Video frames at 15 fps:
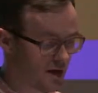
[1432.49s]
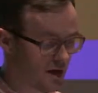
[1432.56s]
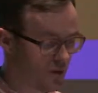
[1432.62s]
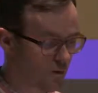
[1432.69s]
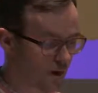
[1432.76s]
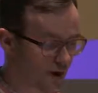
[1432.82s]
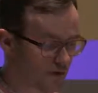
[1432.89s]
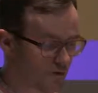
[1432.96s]

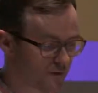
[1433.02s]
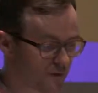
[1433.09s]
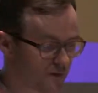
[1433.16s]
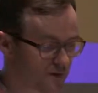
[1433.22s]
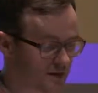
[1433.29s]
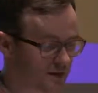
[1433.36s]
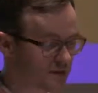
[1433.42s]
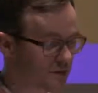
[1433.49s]
away from
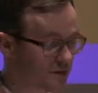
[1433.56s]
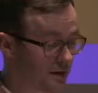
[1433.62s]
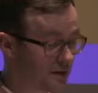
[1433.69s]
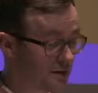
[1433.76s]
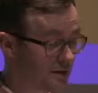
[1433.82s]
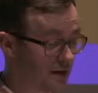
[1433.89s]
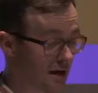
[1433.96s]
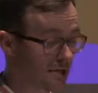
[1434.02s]
the discrete
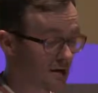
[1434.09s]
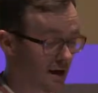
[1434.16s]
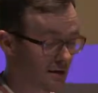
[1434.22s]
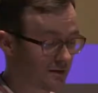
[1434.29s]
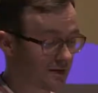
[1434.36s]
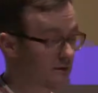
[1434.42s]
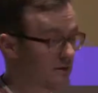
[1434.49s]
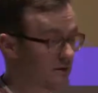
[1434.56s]
sound
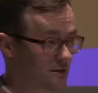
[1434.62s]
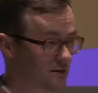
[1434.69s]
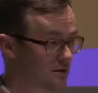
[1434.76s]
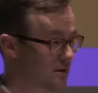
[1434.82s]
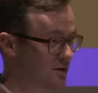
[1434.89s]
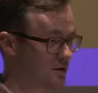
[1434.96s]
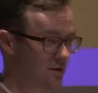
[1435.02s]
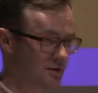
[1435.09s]
entities
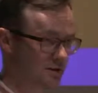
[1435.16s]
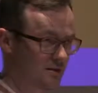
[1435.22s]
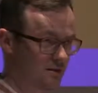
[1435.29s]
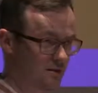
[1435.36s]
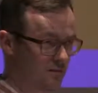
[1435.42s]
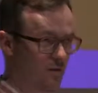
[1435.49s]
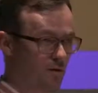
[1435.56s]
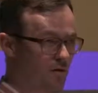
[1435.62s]
such
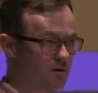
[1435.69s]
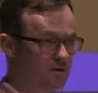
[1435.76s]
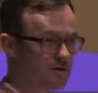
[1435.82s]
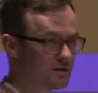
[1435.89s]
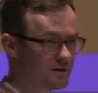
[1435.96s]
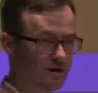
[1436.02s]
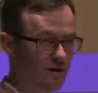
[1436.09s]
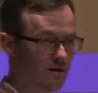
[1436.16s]
as
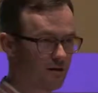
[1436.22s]
notes,